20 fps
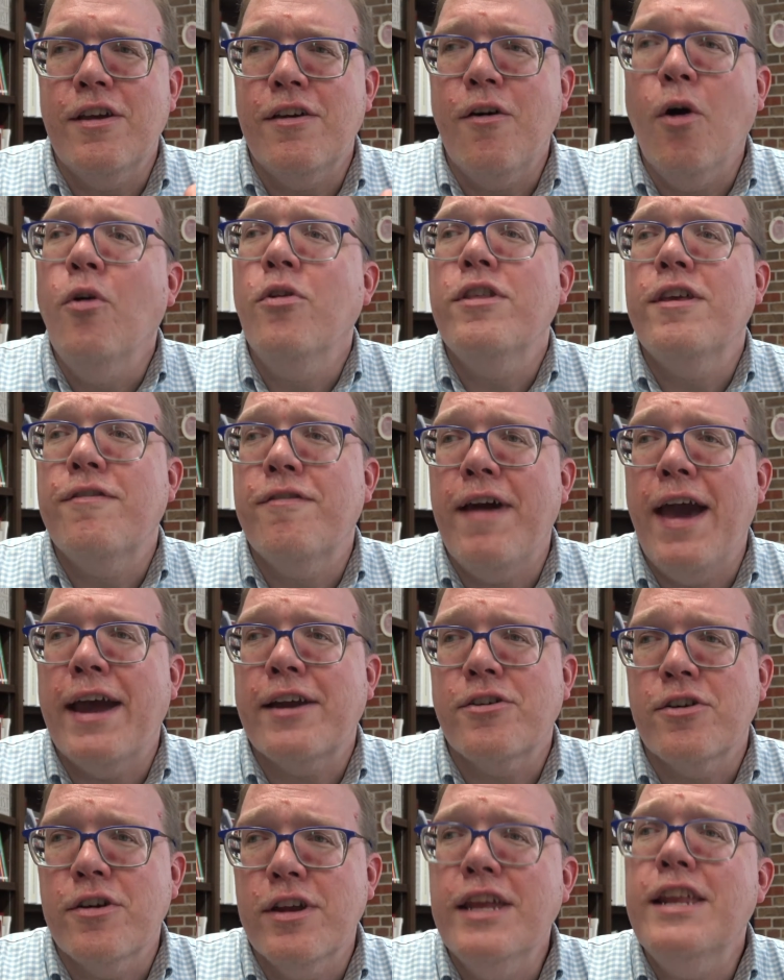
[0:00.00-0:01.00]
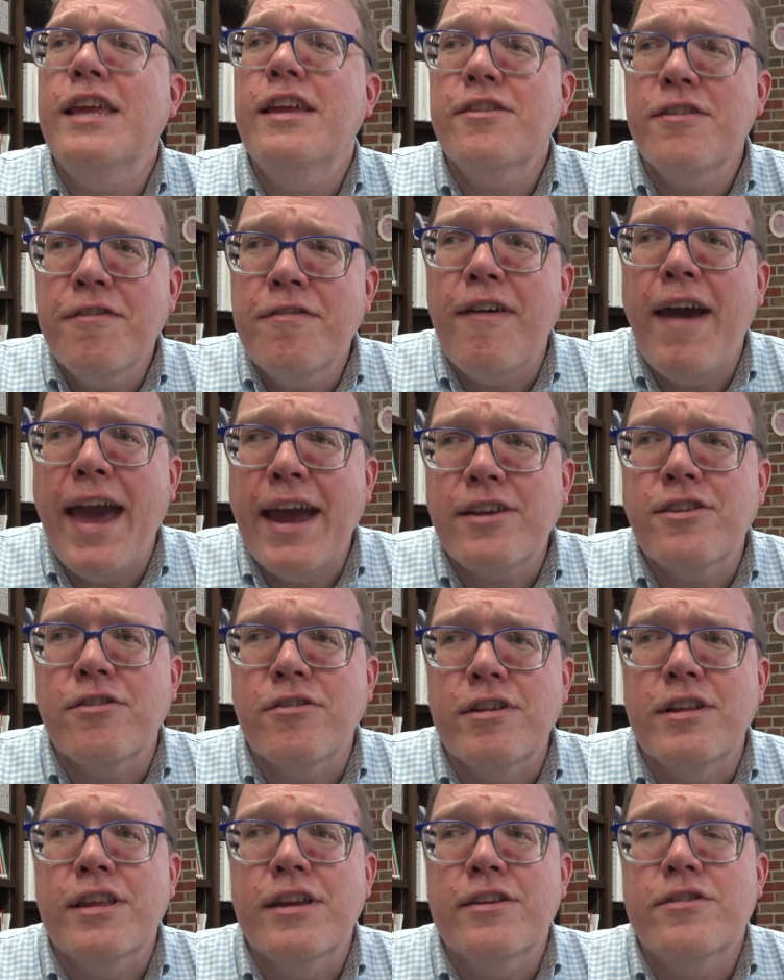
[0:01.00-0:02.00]
only factor, it is a
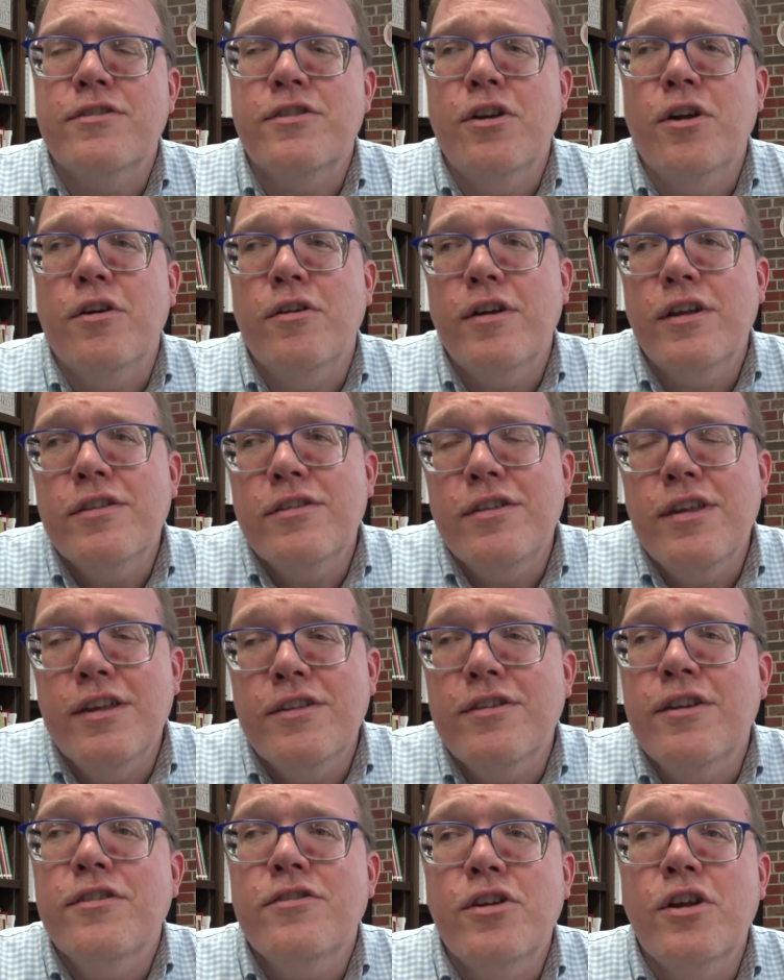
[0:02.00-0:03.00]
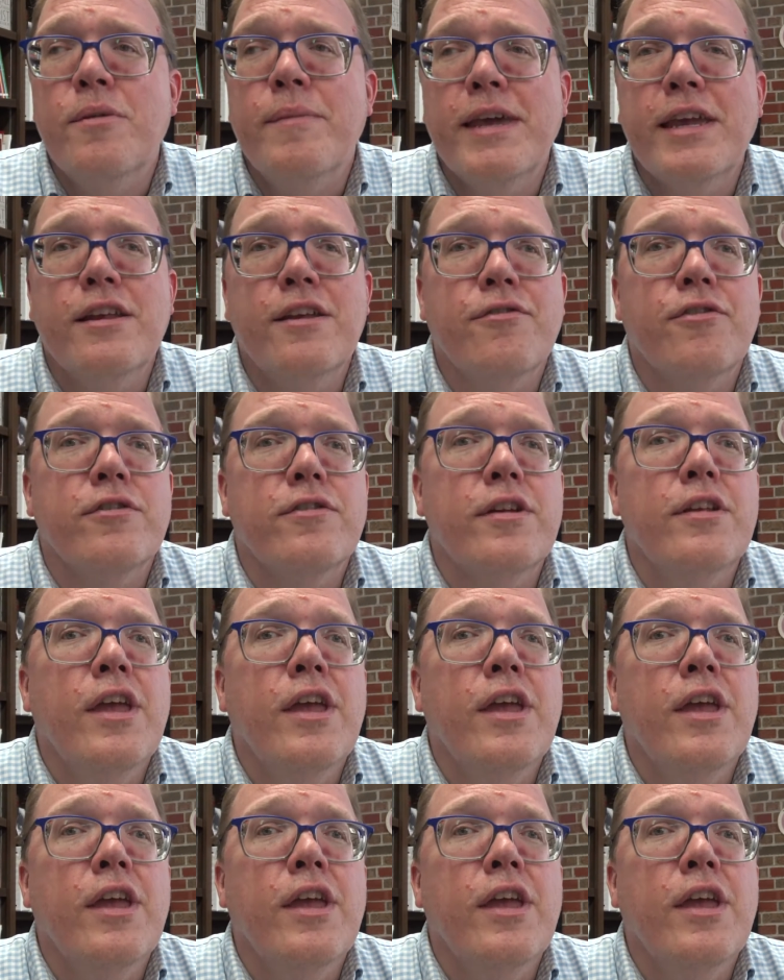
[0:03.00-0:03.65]
factor in this. You know, it is going to make a difference.